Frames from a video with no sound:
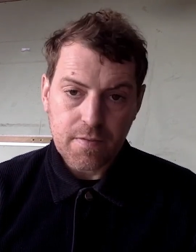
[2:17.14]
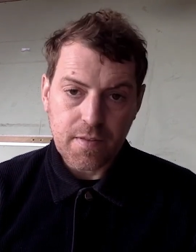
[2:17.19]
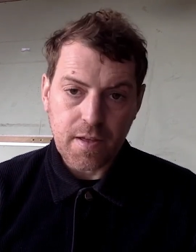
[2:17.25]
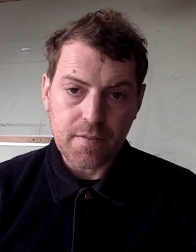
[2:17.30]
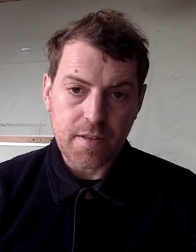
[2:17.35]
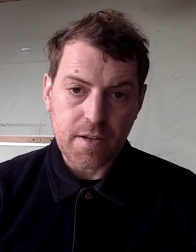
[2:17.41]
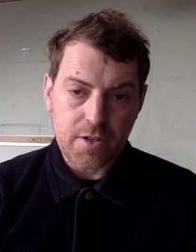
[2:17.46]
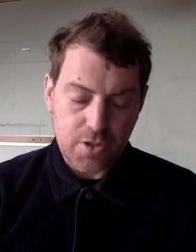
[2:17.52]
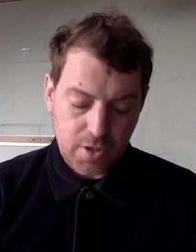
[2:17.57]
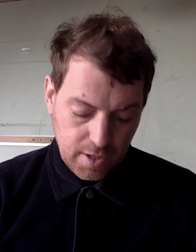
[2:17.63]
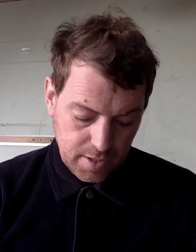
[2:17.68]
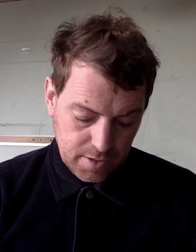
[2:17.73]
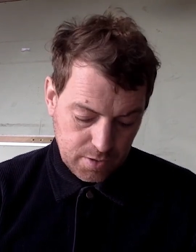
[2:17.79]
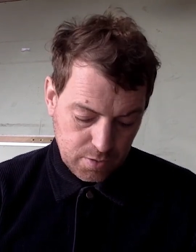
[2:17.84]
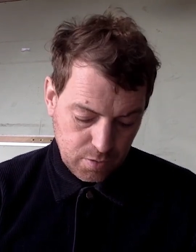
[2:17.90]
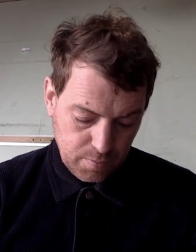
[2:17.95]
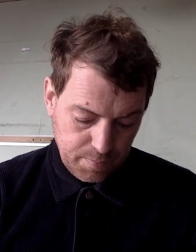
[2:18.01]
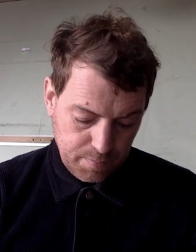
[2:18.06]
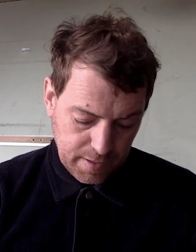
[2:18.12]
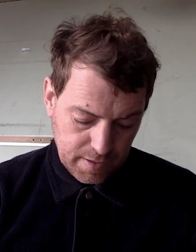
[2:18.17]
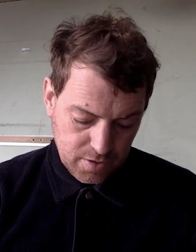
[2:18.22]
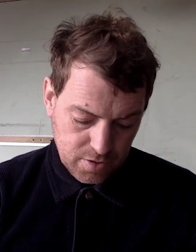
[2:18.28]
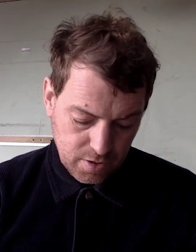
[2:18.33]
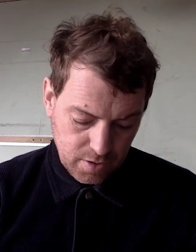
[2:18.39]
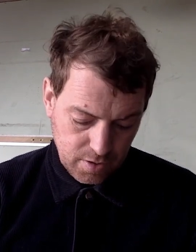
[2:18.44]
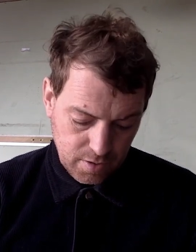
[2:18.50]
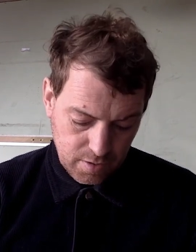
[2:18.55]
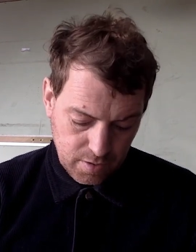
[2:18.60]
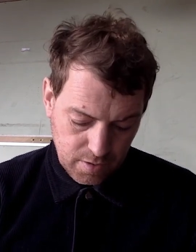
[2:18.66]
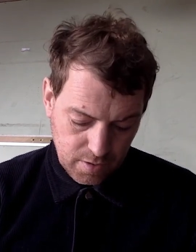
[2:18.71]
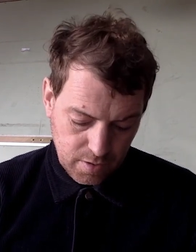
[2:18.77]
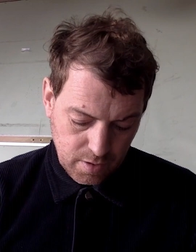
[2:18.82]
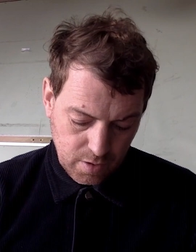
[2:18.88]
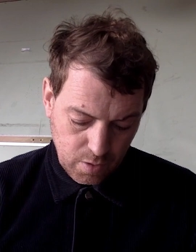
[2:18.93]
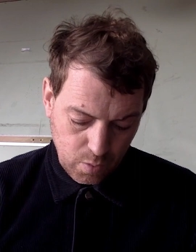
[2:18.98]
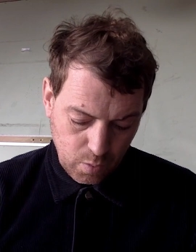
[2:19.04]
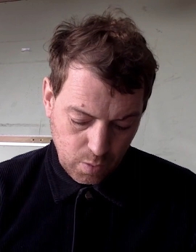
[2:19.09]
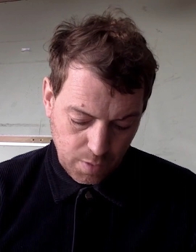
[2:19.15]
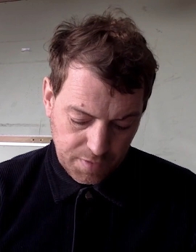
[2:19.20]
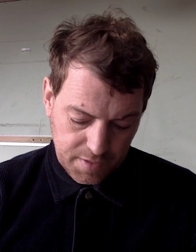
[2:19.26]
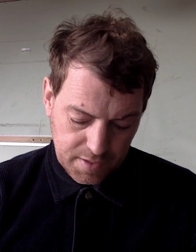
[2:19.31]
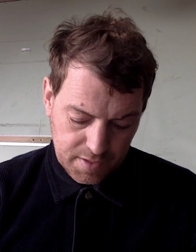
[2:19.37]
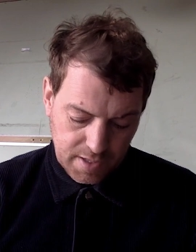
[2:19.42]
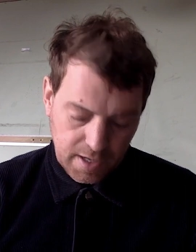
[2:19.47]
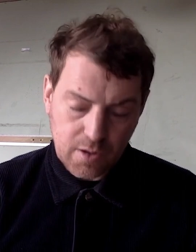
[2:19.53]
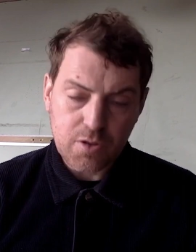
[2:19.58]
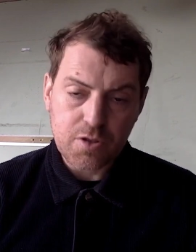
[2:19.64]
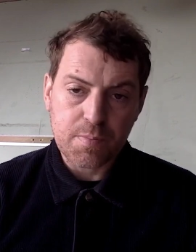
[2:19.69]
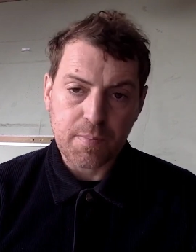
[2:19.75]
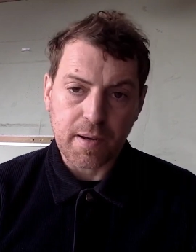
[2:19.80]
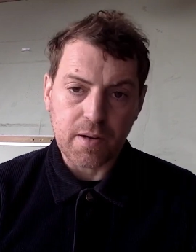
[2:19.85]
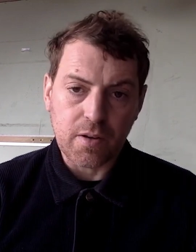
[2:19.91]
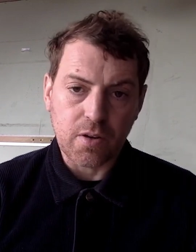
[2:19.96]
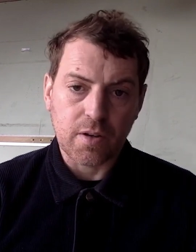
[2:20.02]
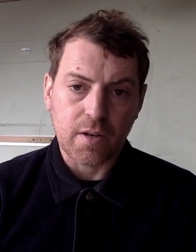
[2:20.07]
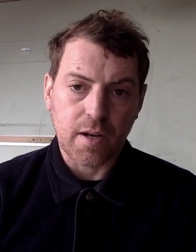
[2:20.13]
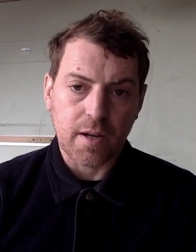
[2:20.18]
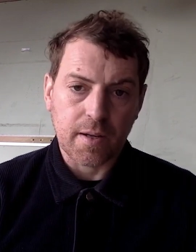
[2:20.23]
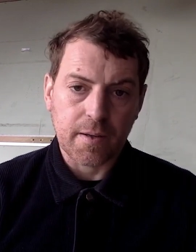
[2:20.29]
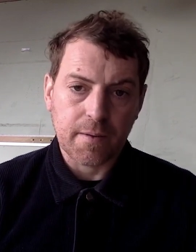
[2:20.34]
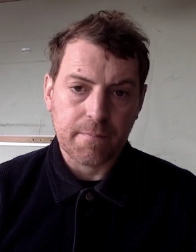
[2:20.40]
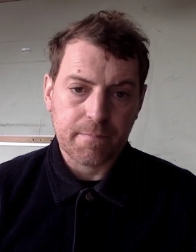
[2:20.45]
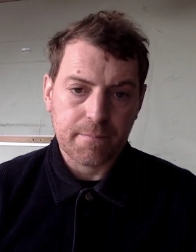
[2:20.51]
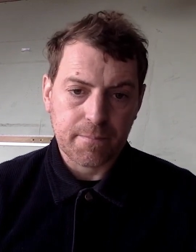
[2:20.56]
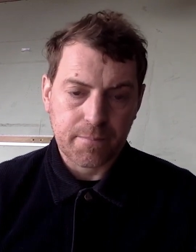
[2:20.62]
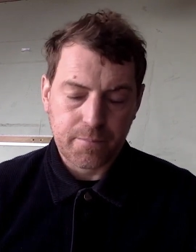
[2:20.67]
Then they try to picture what this house might look like.